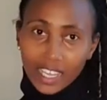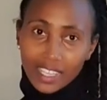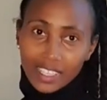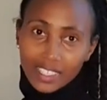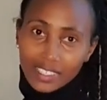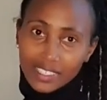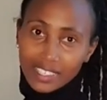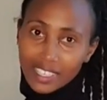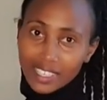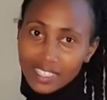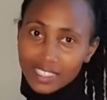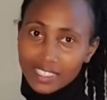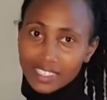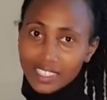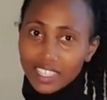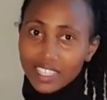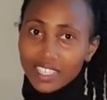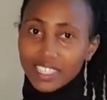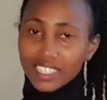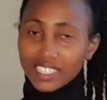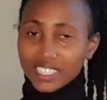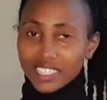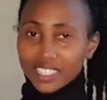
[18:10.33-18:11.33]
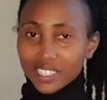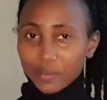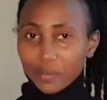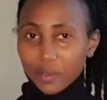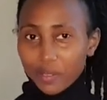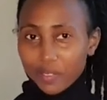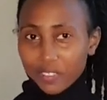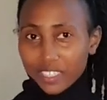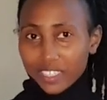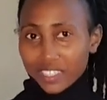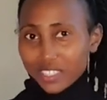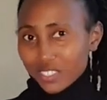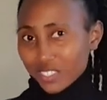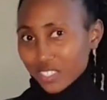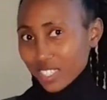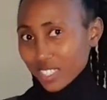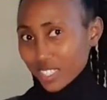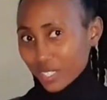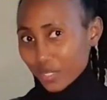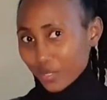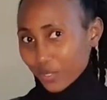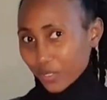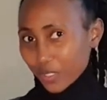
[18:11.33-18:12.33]
Yes, this is the perfect
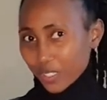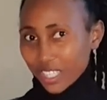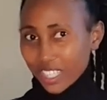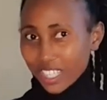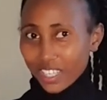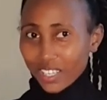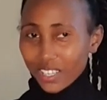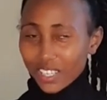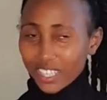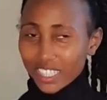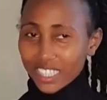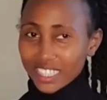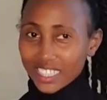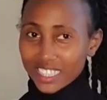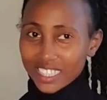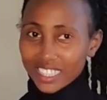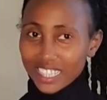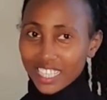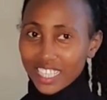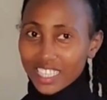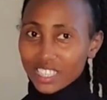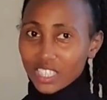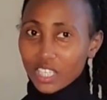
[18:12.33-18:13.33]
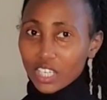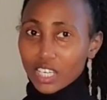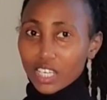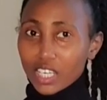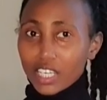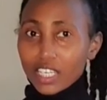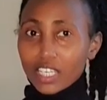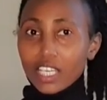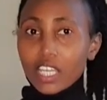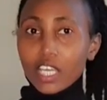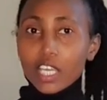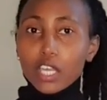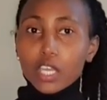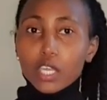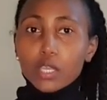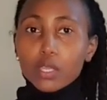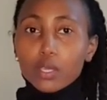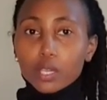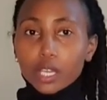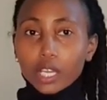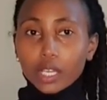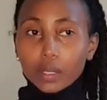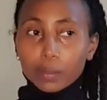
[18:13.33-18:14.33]
dress for the cold season.
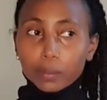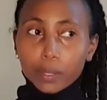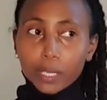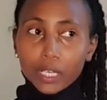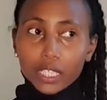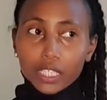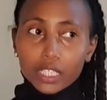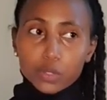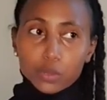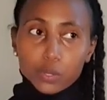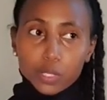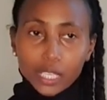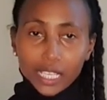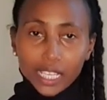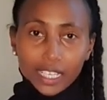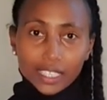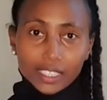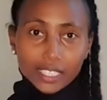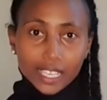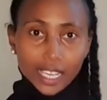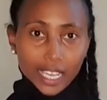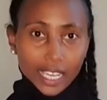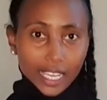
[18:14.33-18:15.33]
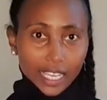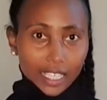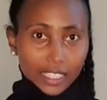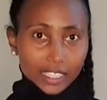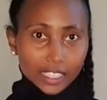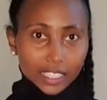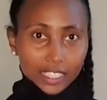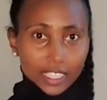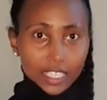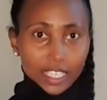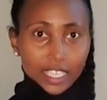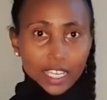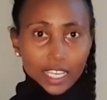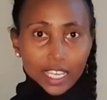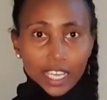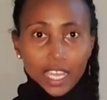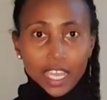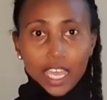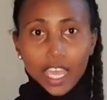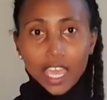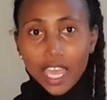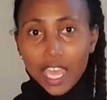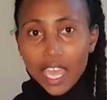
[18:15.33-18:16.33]
You can pair it with like tights
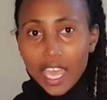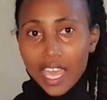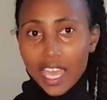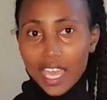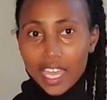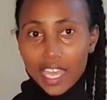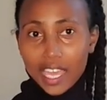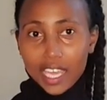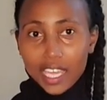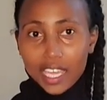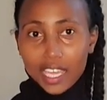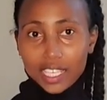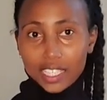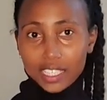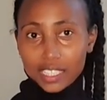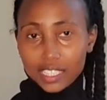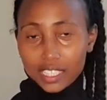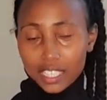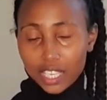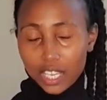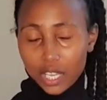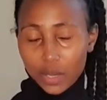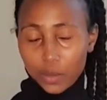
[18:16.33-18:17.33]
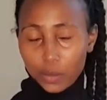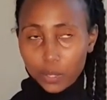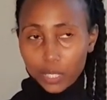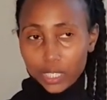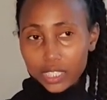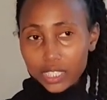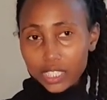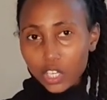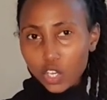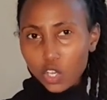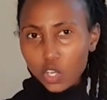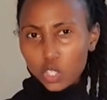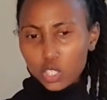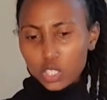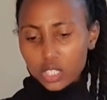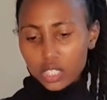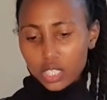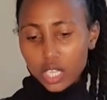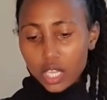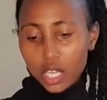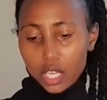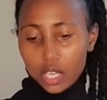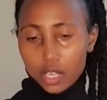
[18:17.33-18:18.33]
and what is it called?
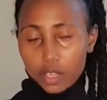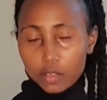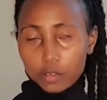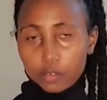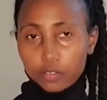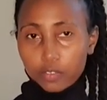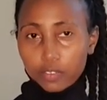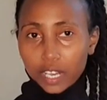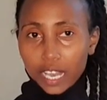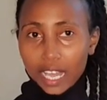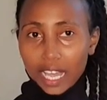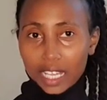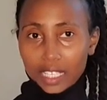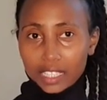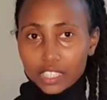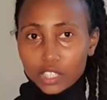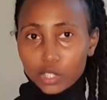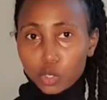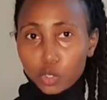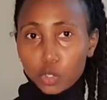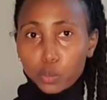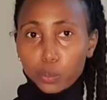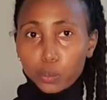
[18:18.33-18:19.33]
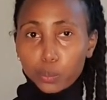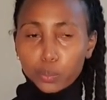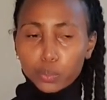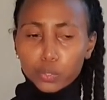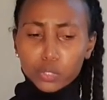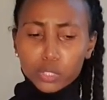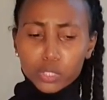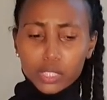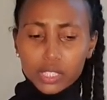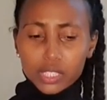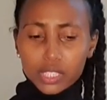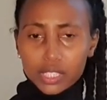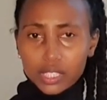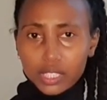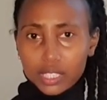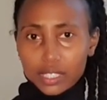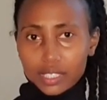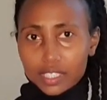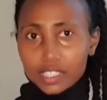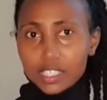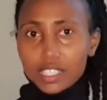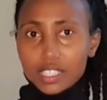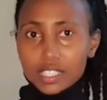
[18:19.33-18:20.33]
Flats or boots. As
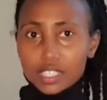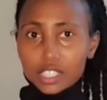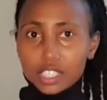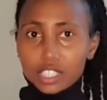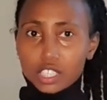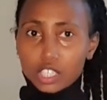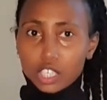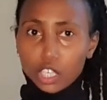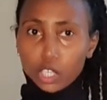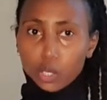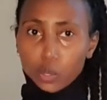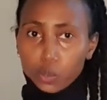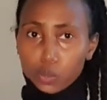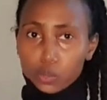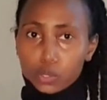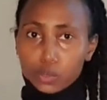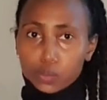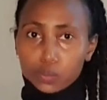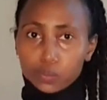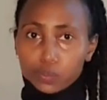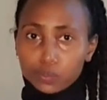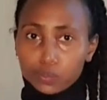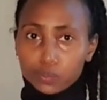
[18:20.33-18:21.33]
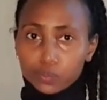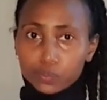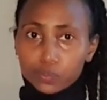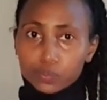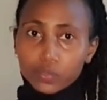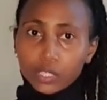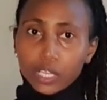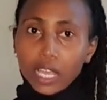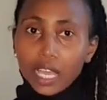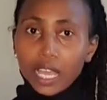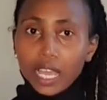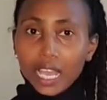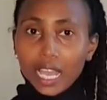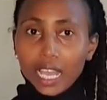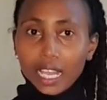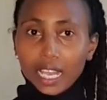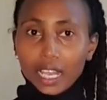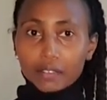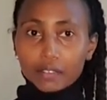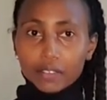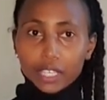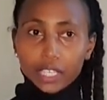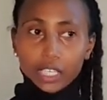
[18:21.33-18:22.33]
in, it's just cute. I
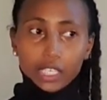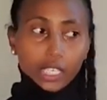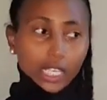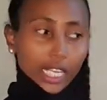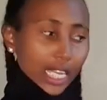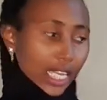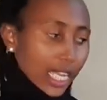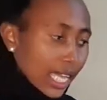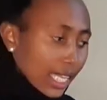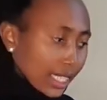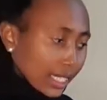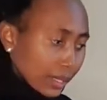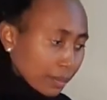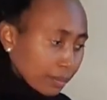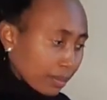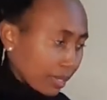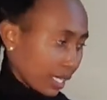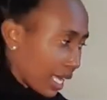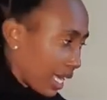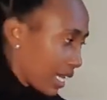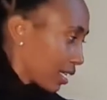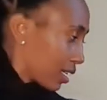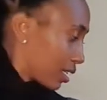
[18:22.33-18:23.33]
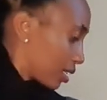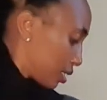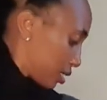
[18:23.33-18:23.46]
love the gray and the black.